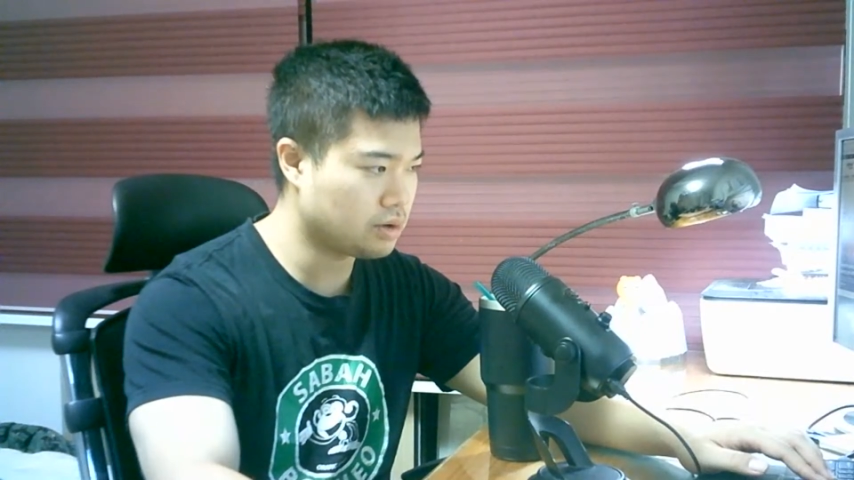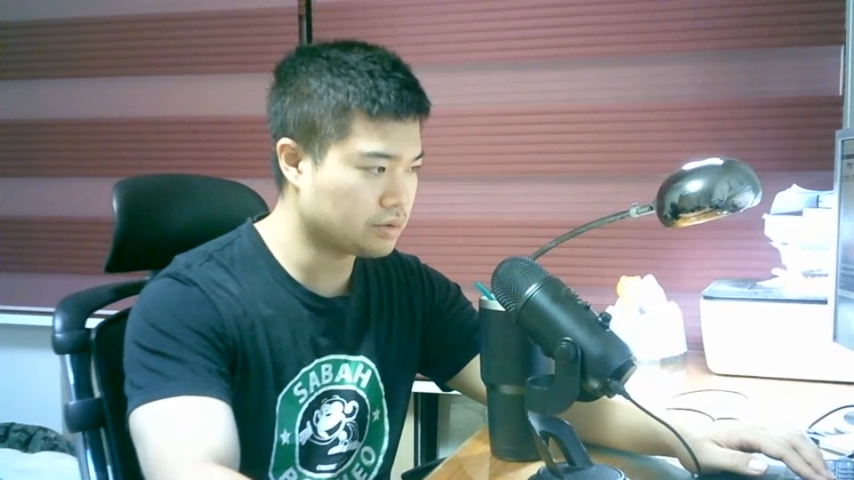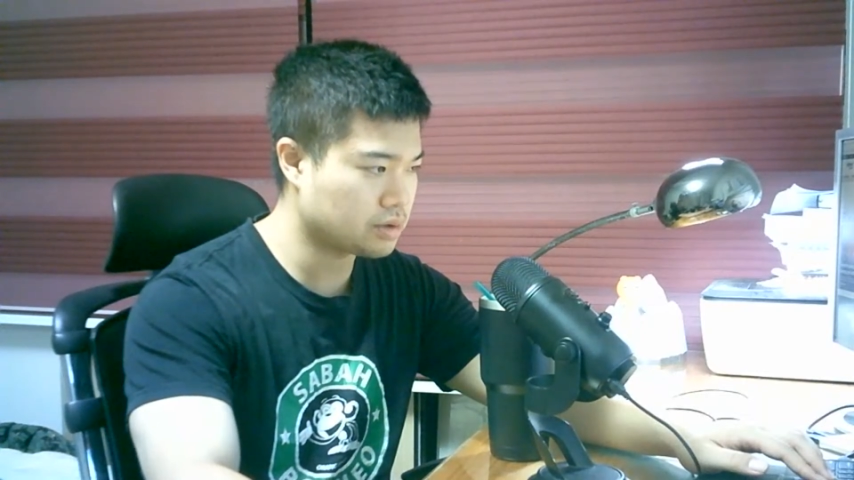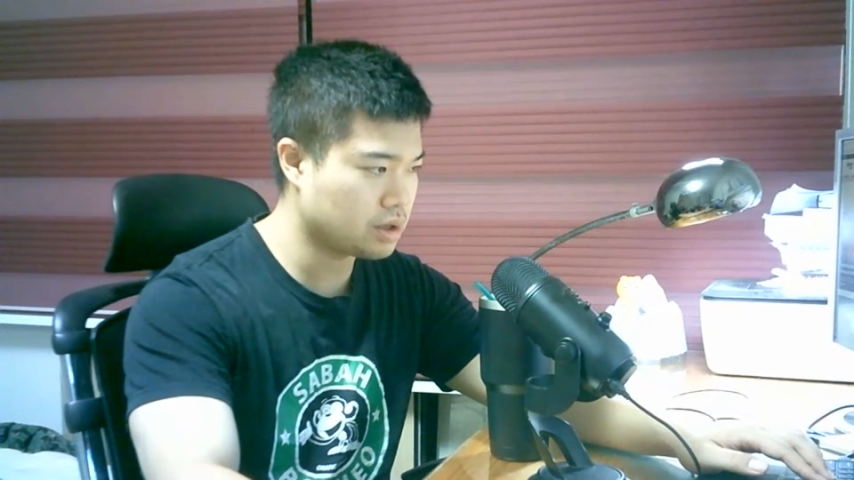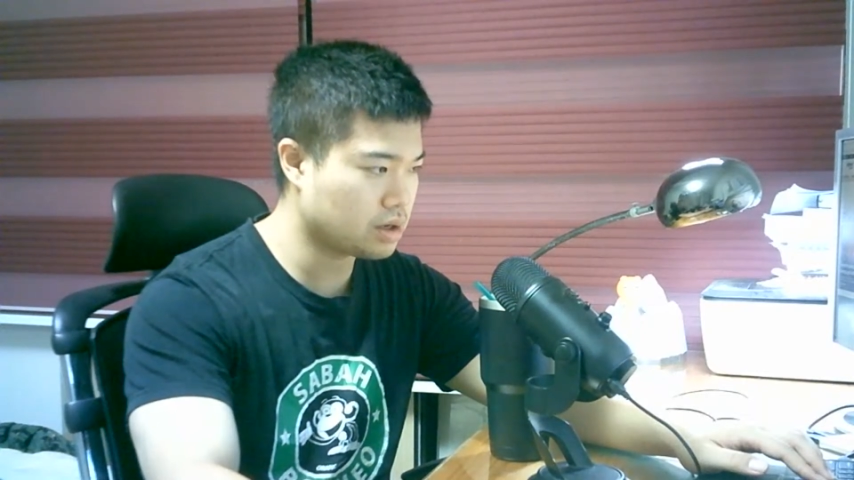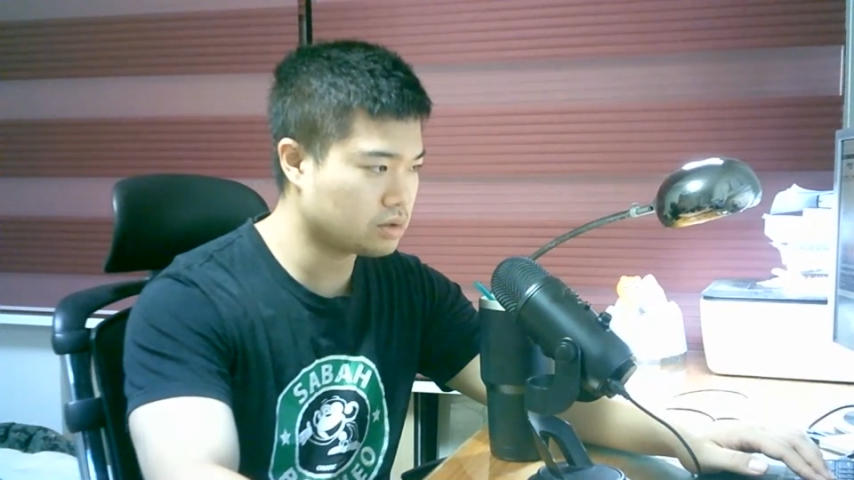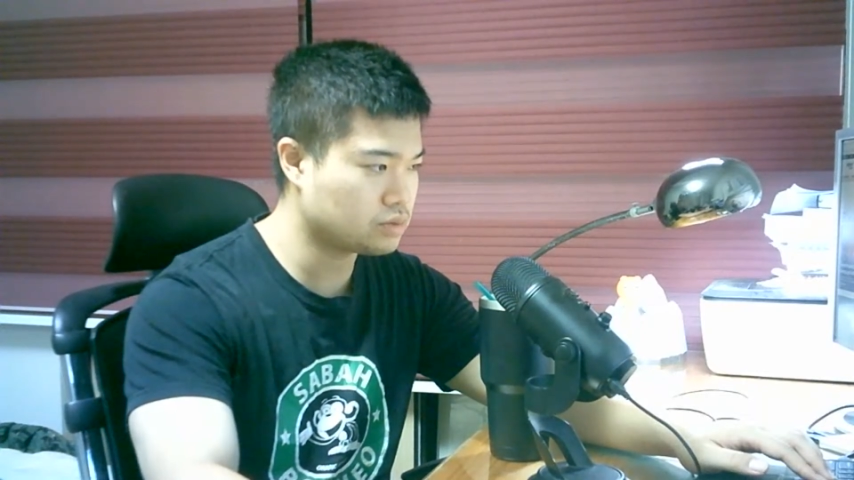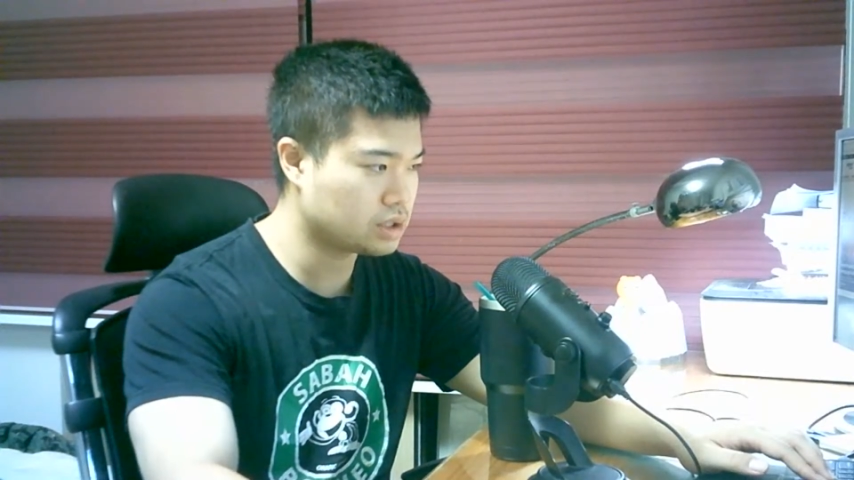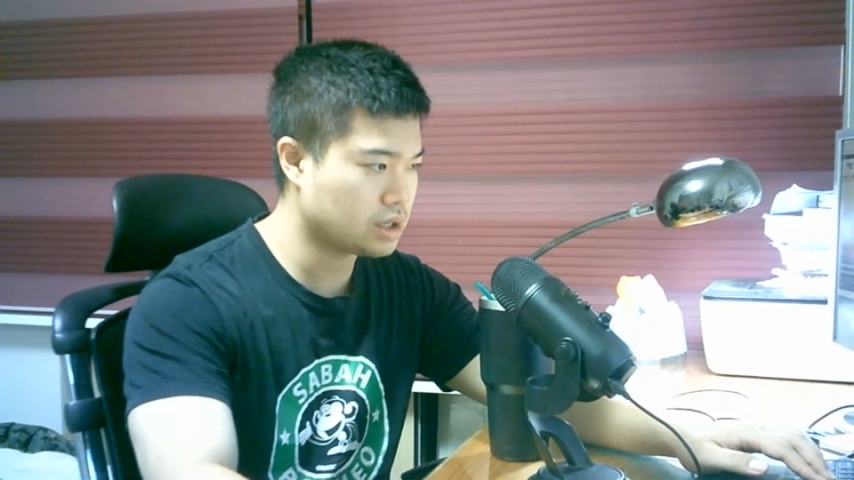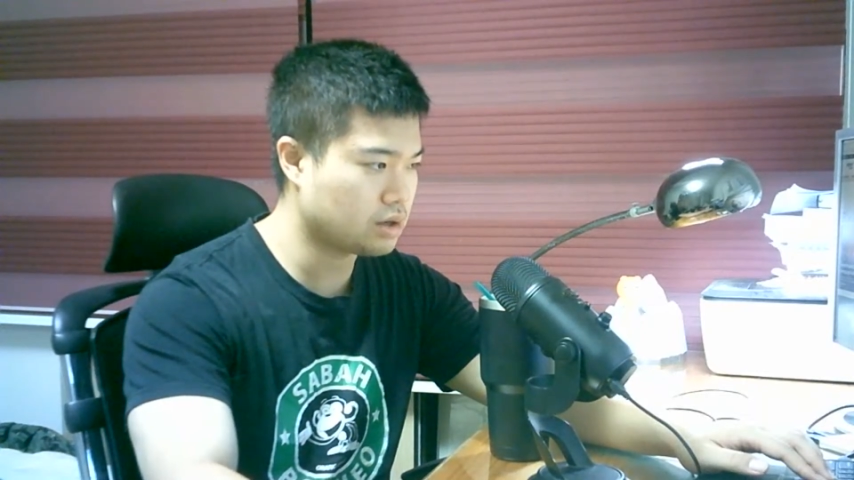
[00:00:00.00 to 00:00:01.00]
healthcare,
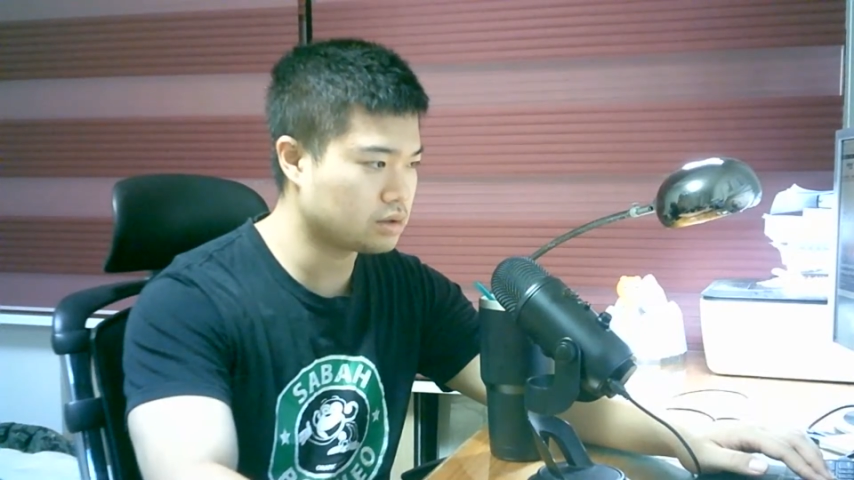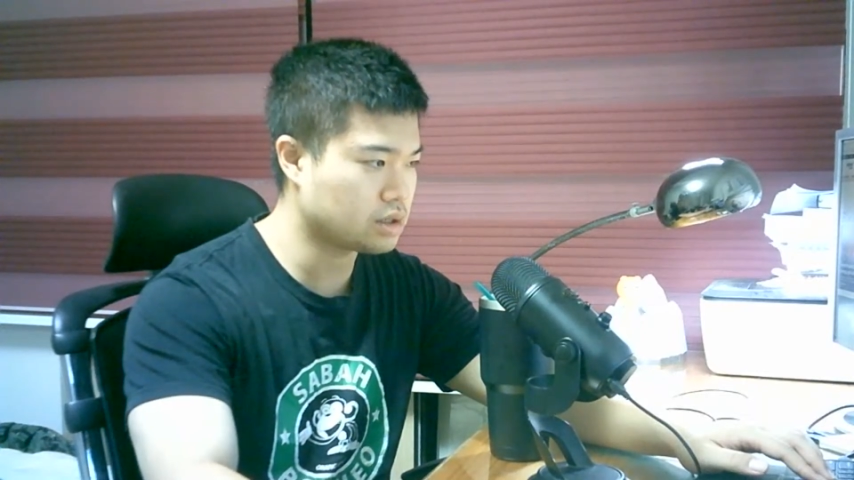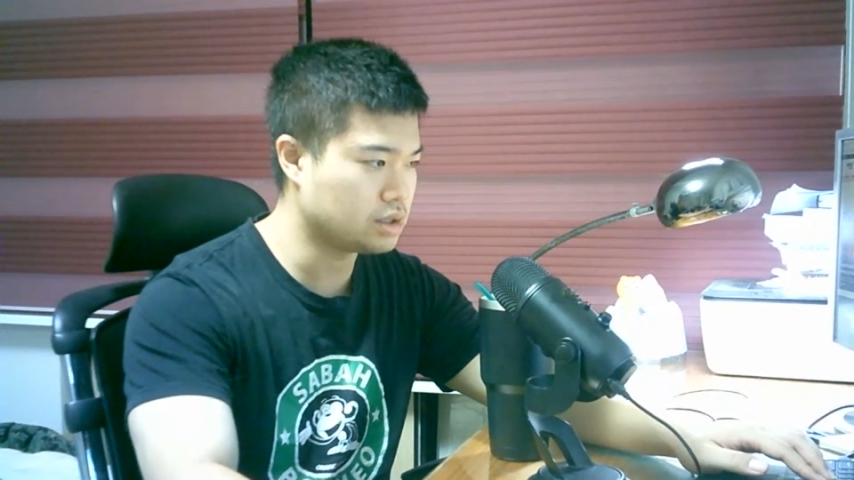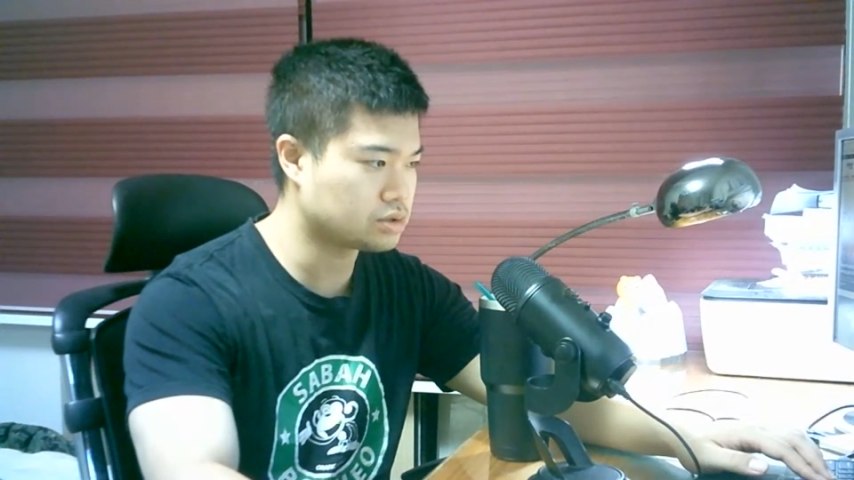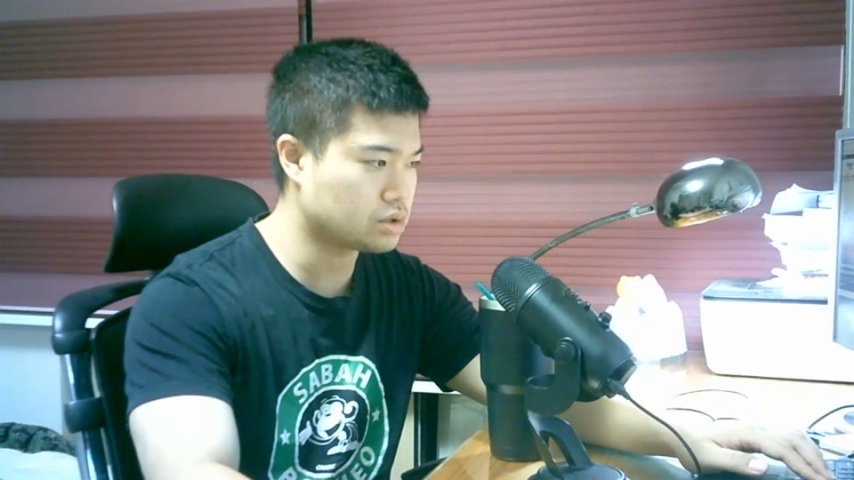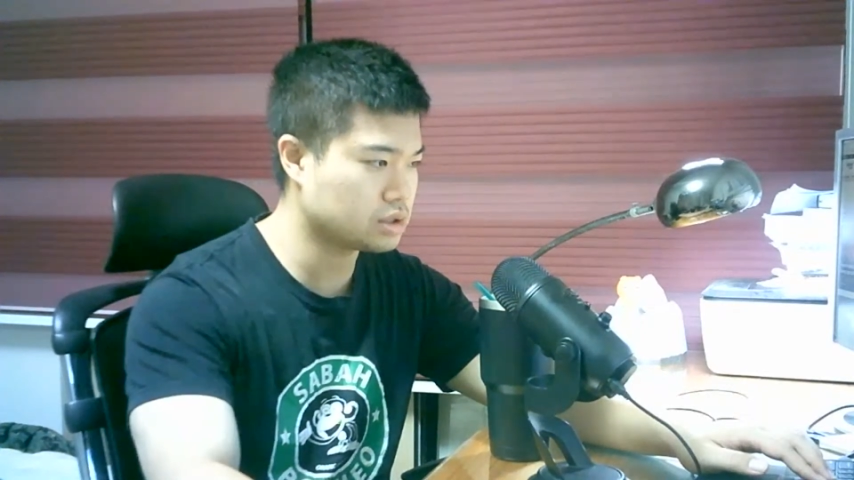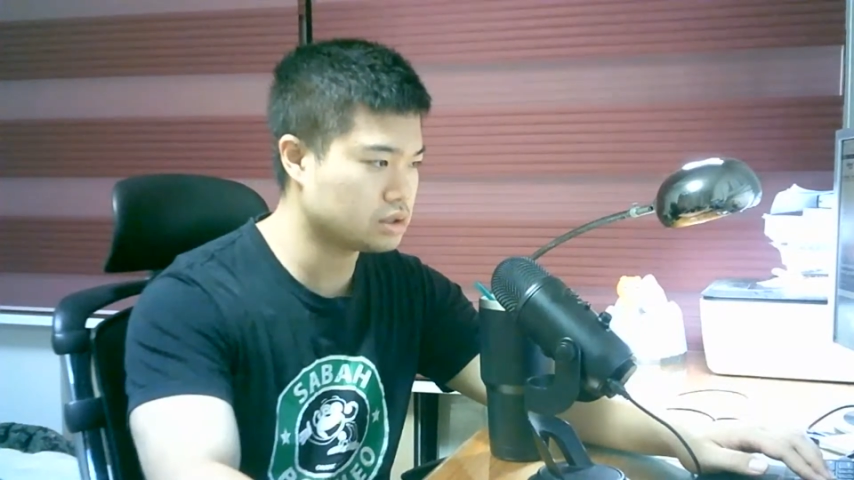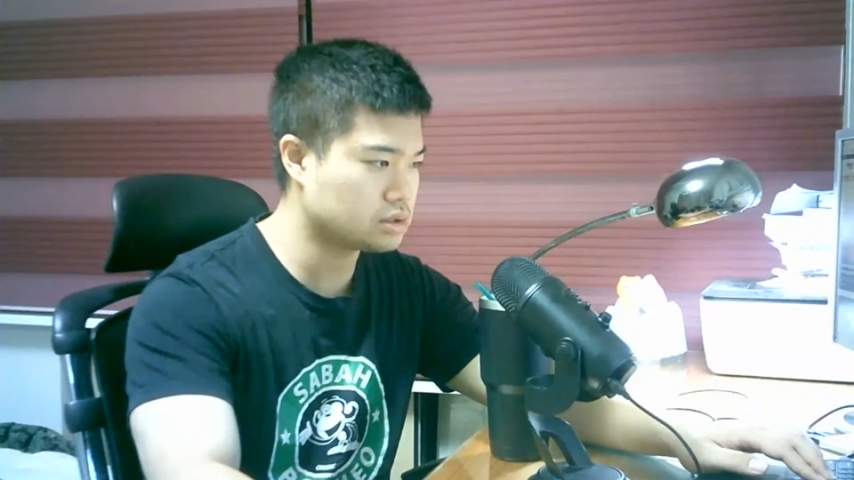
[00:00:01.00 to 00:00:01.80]
retail, construction,